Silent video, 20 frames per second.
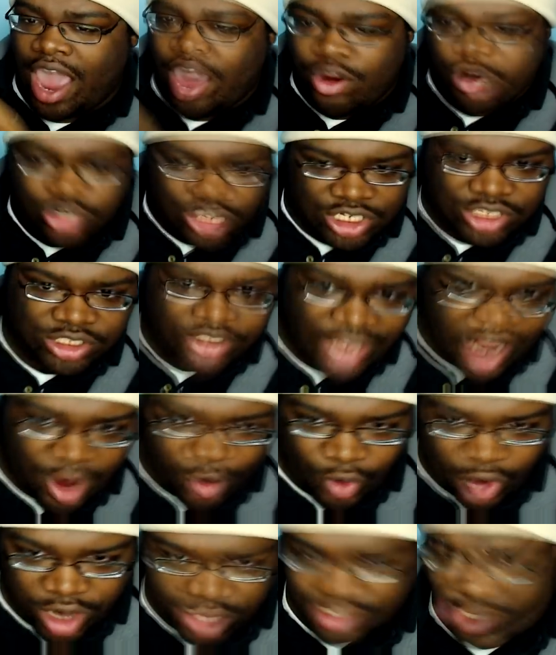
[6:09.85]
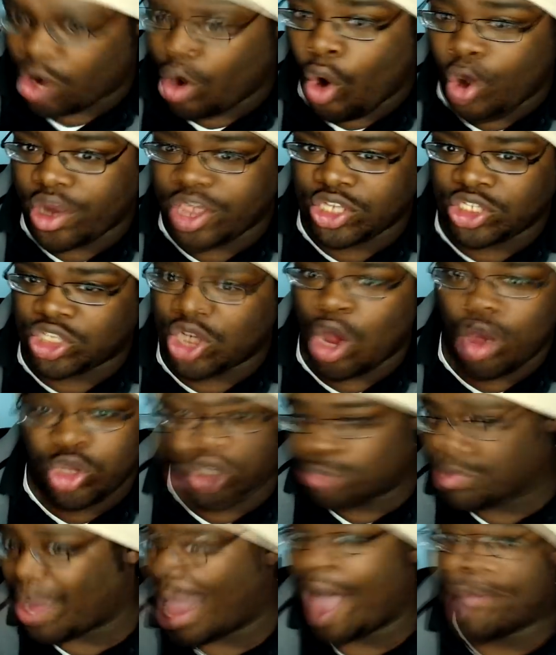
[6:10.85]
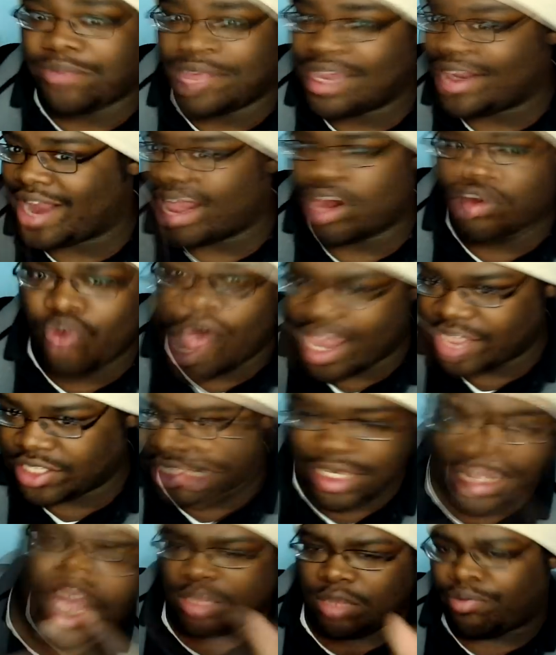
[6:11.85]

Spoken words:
energy steroids that Hody Jones popped in like crazy.